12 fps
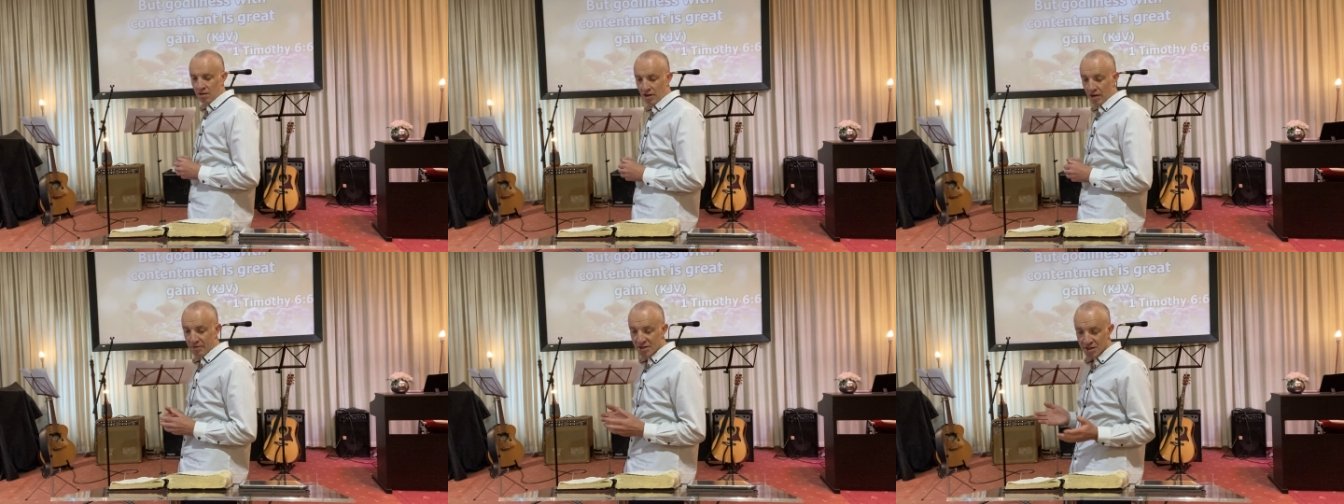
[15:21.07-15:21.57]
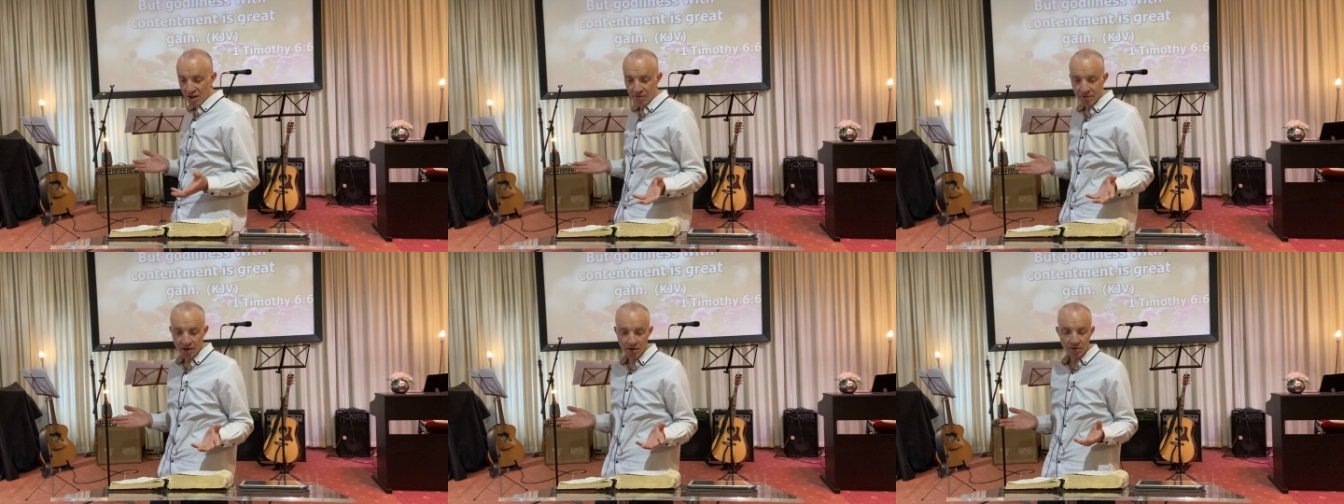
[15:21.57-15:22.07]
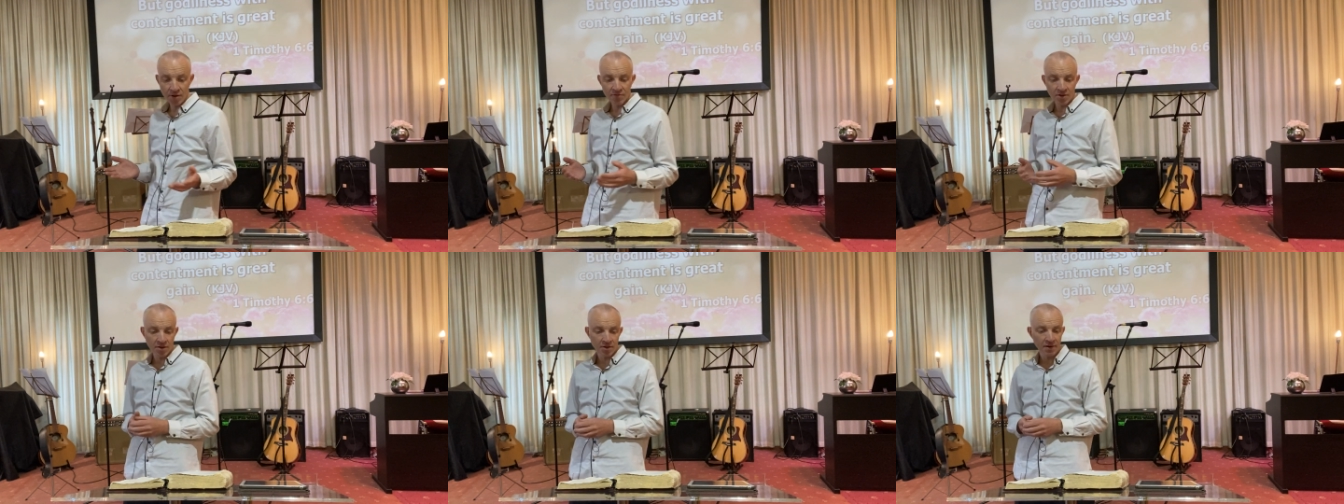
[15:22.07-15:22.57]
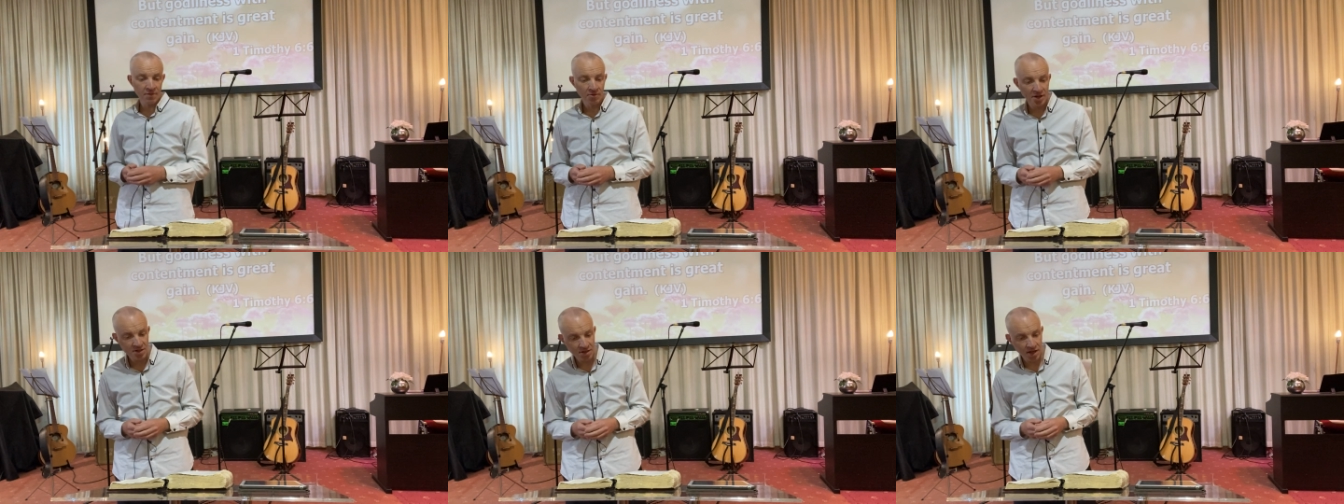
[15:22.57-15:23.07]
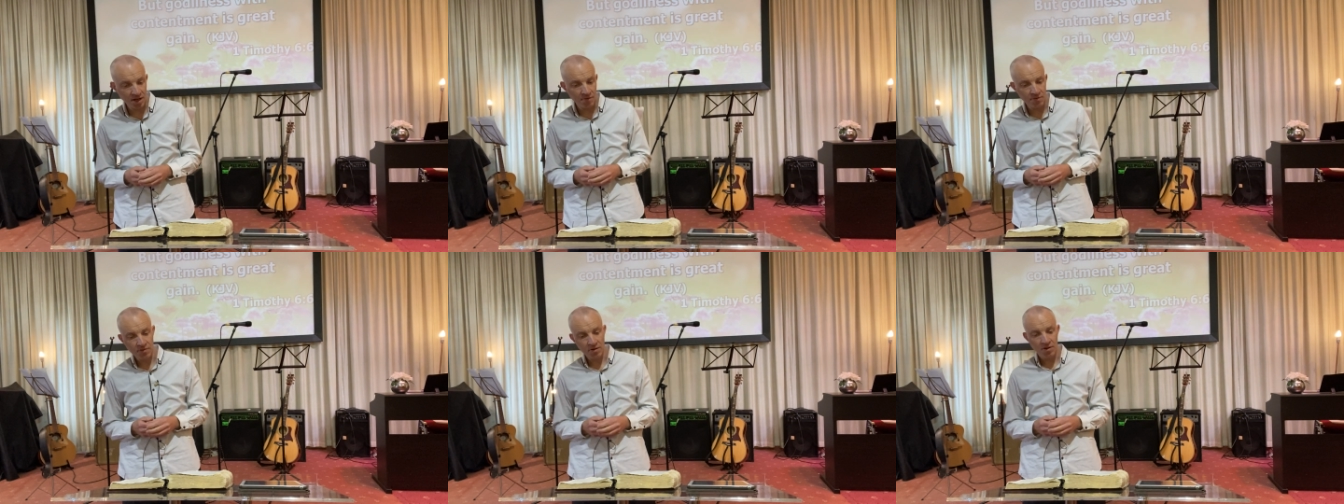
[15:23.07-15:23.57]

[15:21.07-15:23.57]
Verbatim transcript: I myself, you know, have even recently, I've,